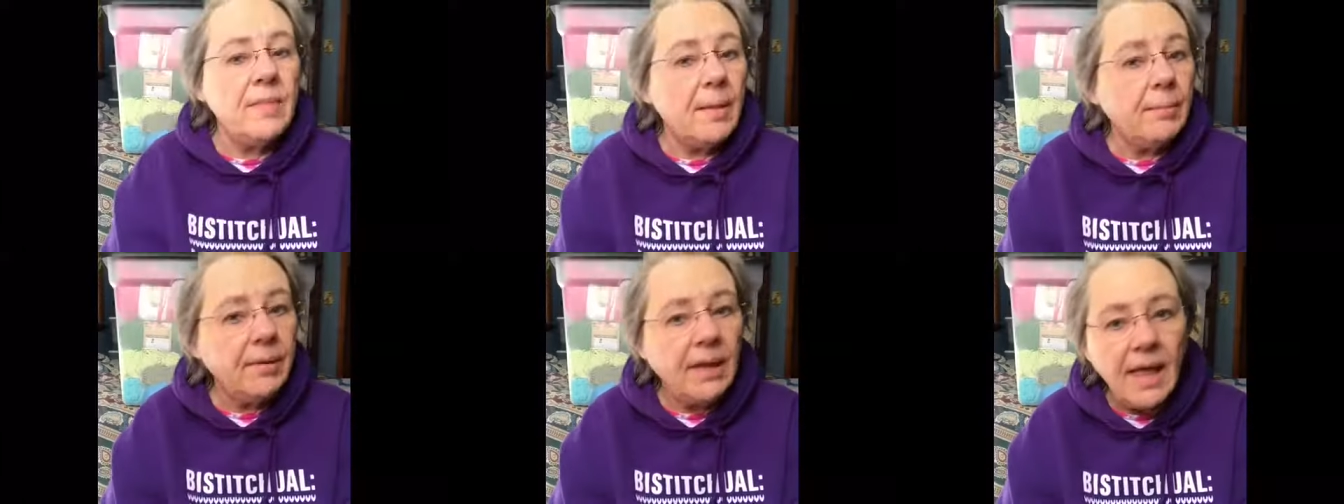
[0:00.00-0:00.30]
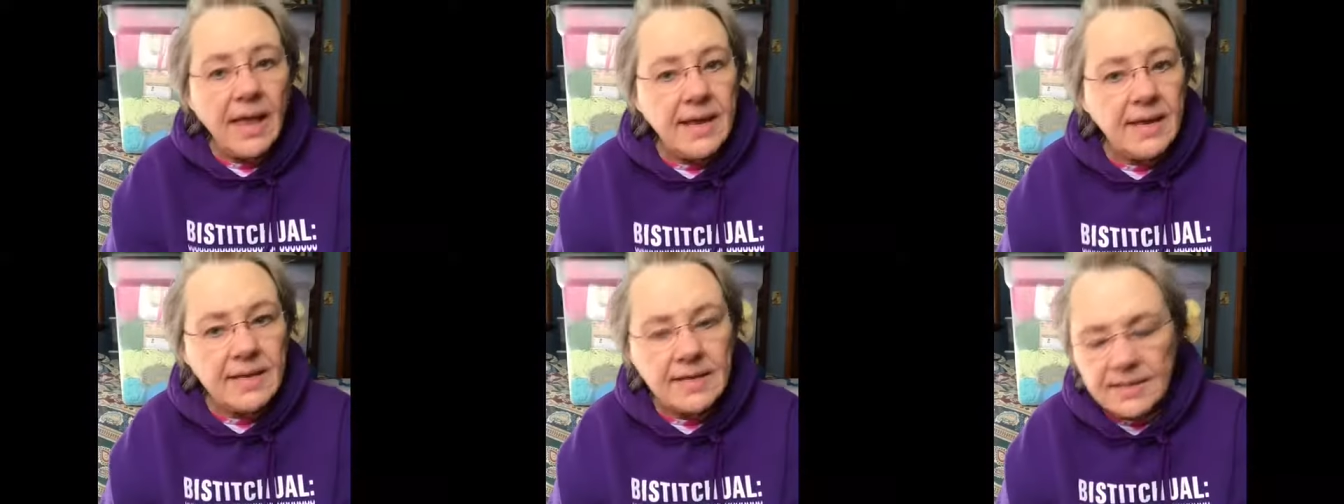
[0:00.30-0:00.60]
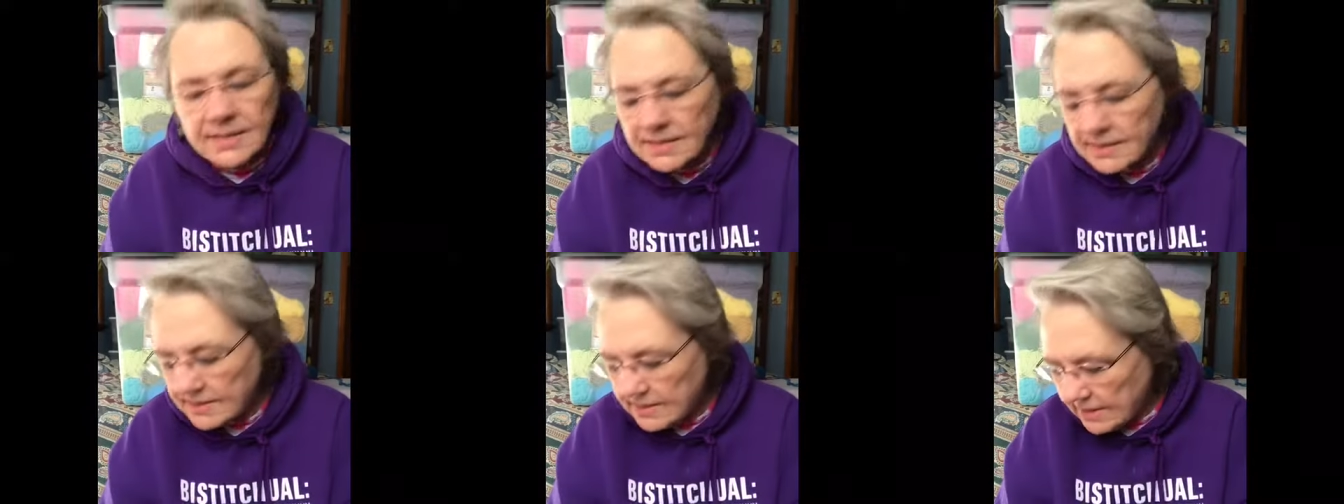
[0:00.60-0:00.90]
my
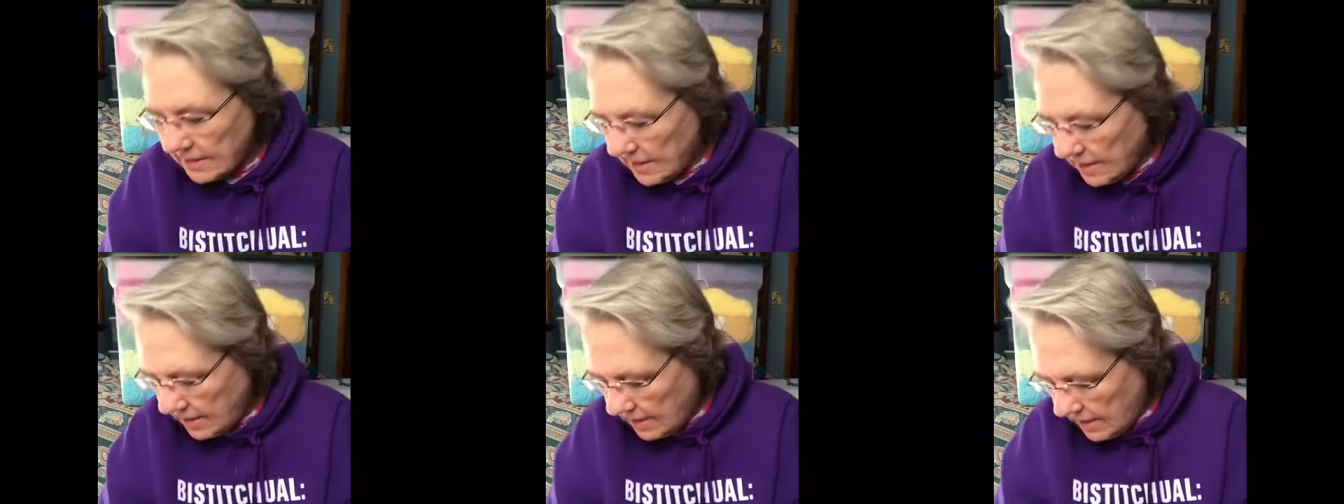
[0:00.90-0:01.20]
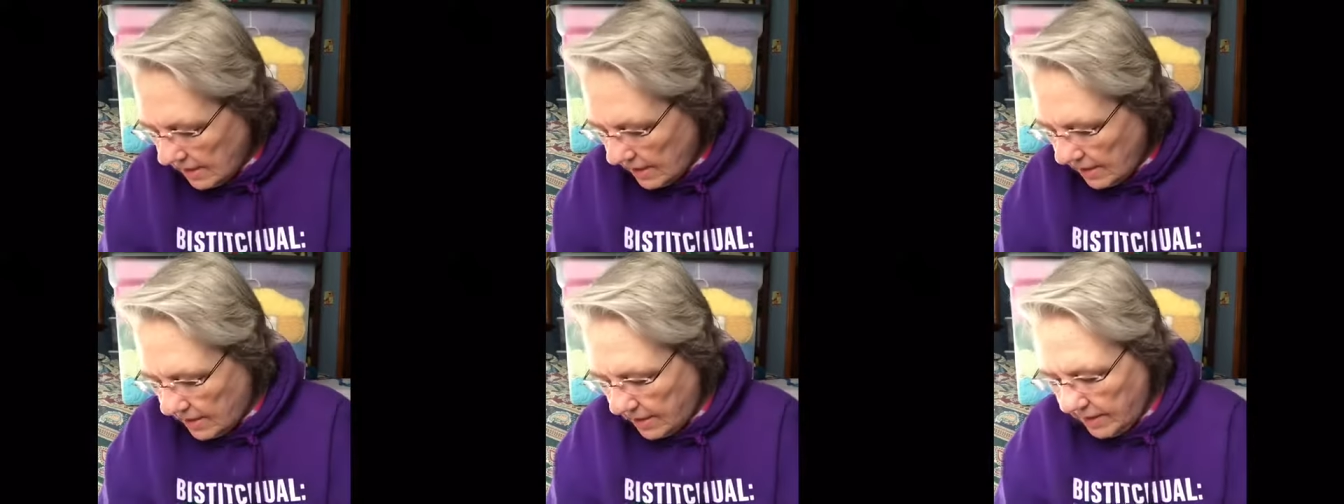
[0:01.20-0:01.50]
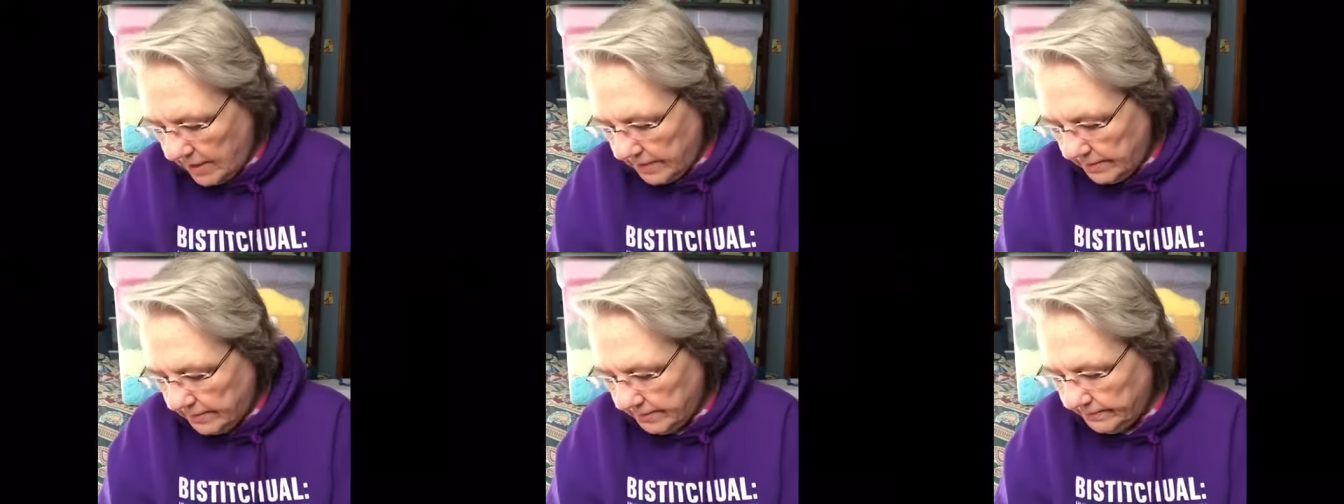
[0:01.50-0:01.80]
blankets.
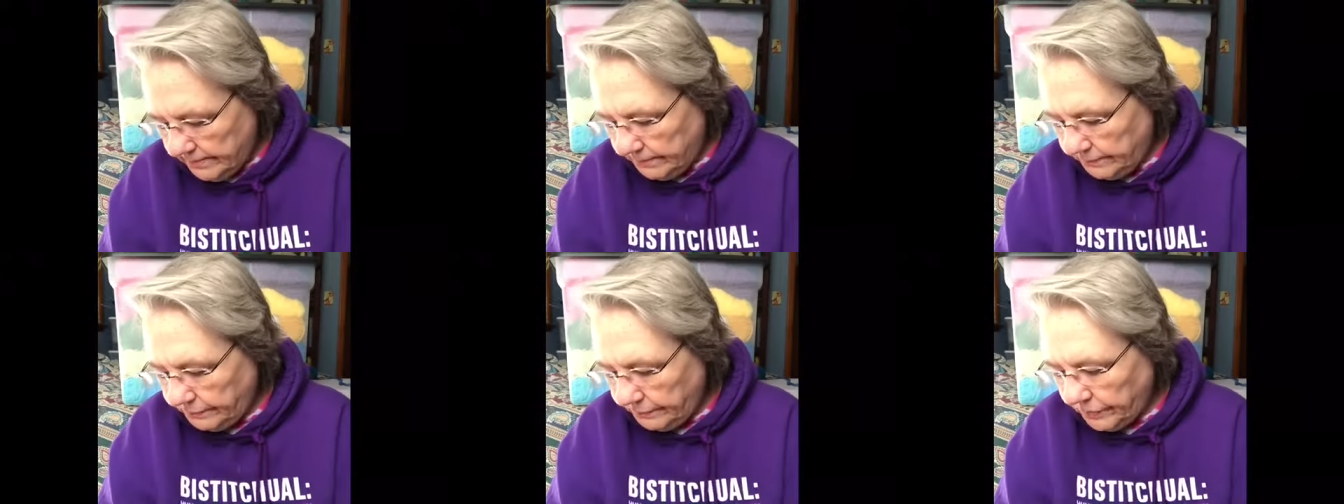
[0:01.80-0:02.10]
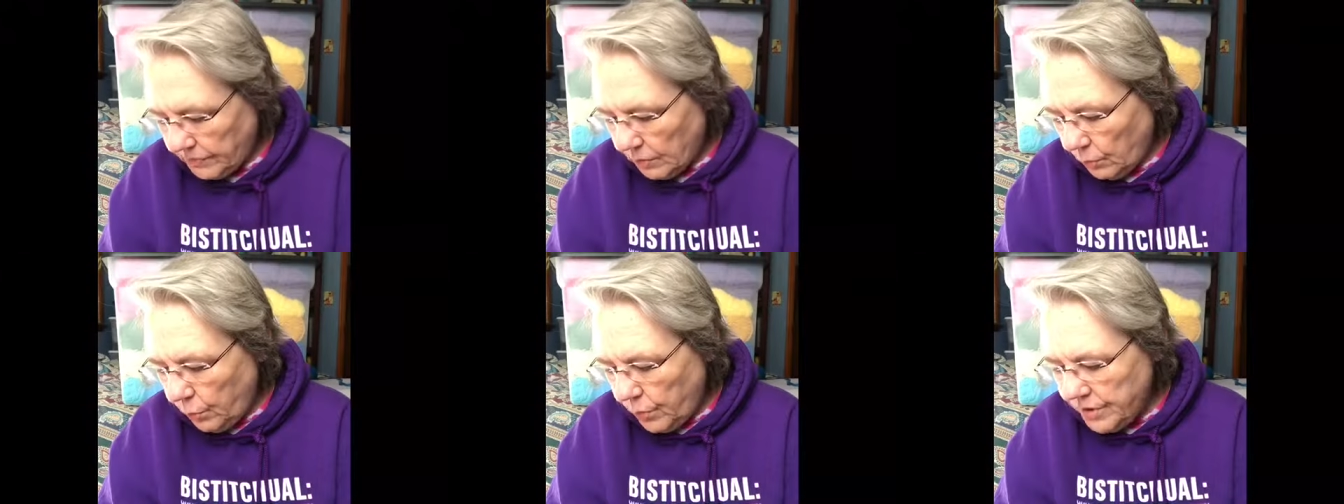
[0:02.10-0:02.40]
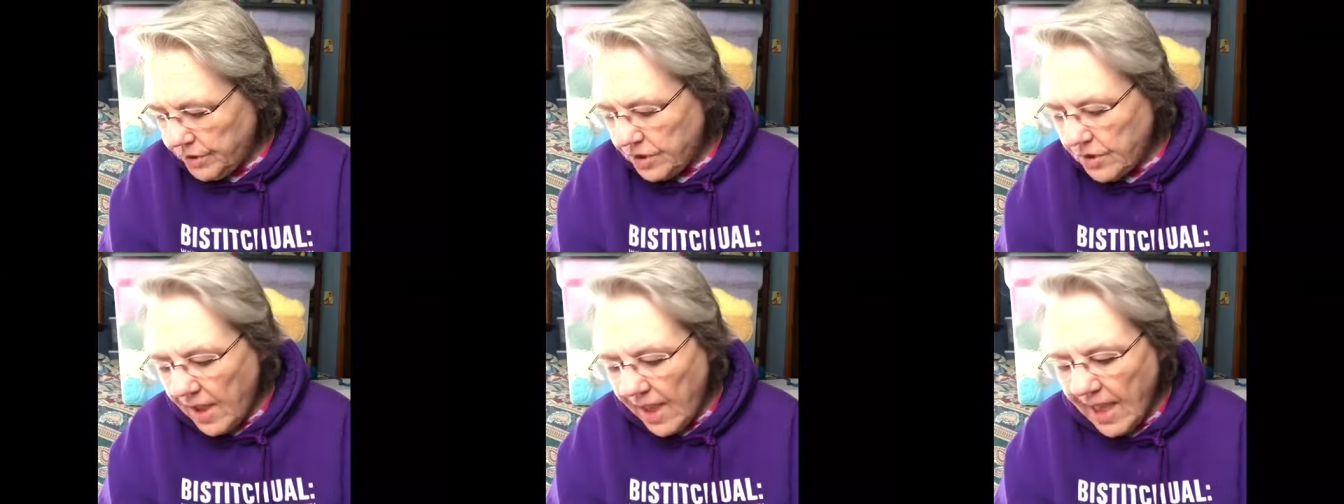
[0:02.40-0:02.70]
Um,
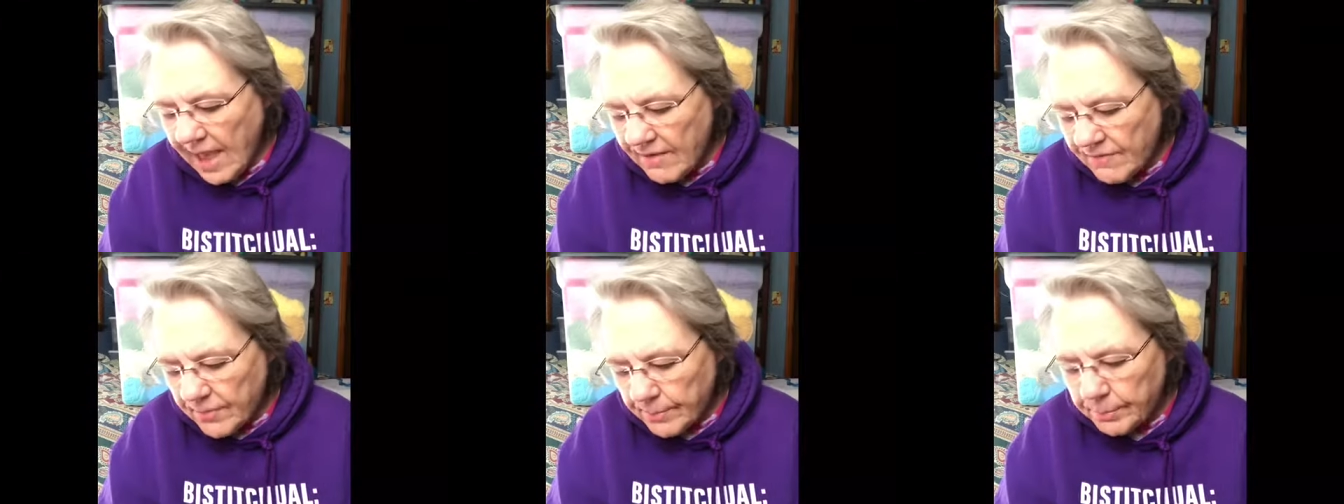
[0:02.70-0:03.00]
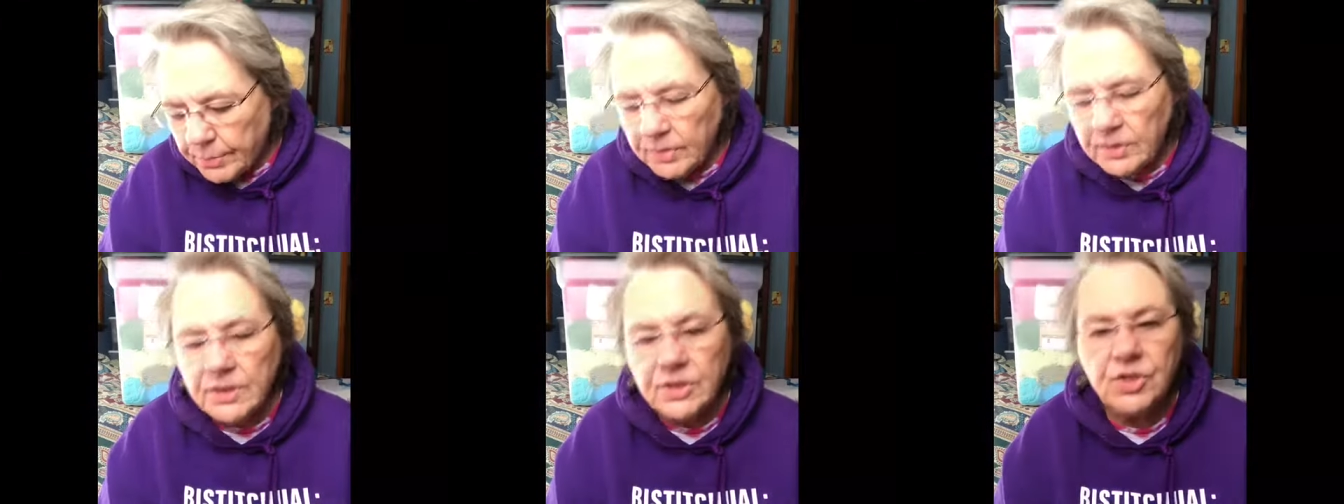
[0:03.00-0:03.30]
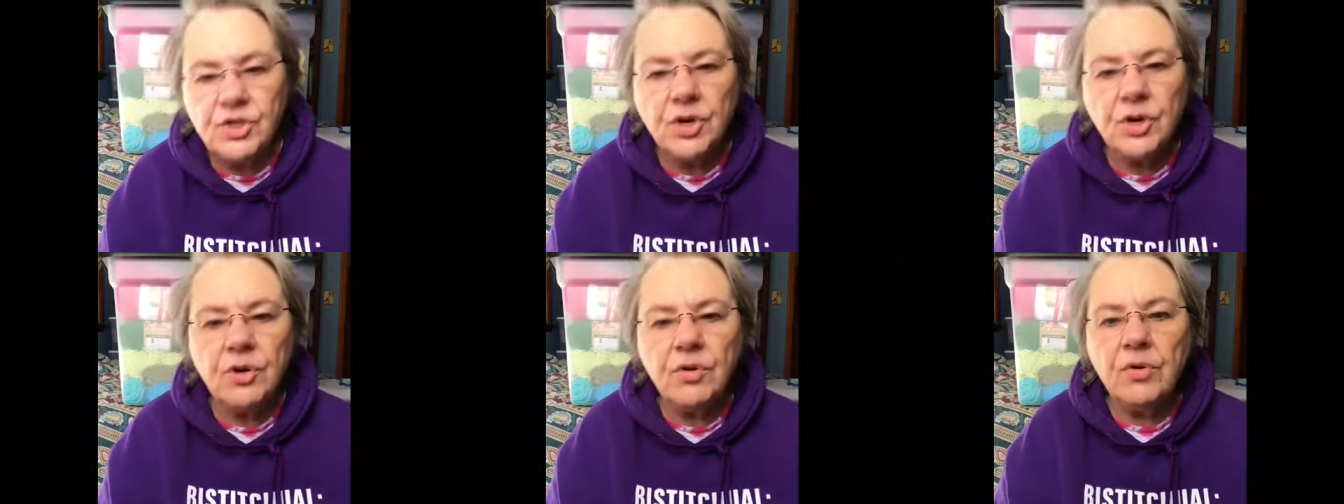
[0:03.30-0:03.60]
when you have a bullet
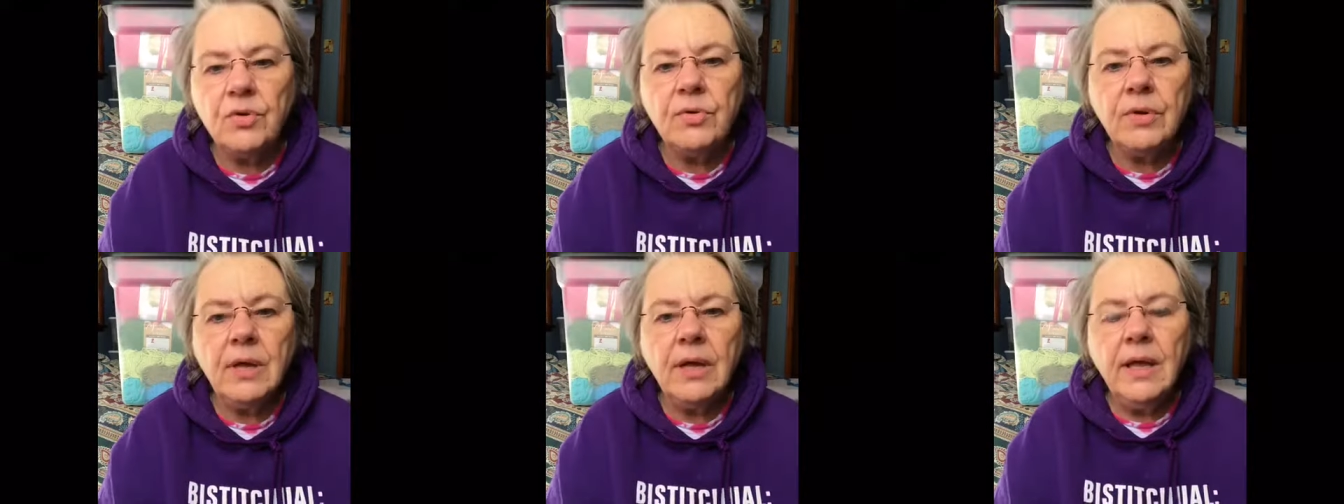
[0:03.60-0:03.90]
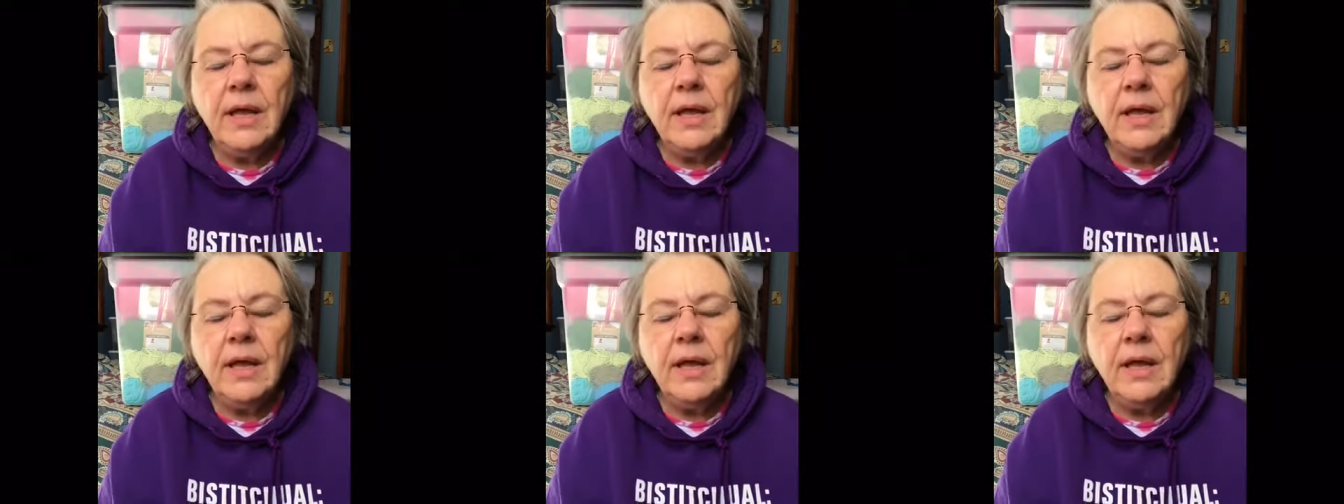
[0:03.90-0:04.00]
journal,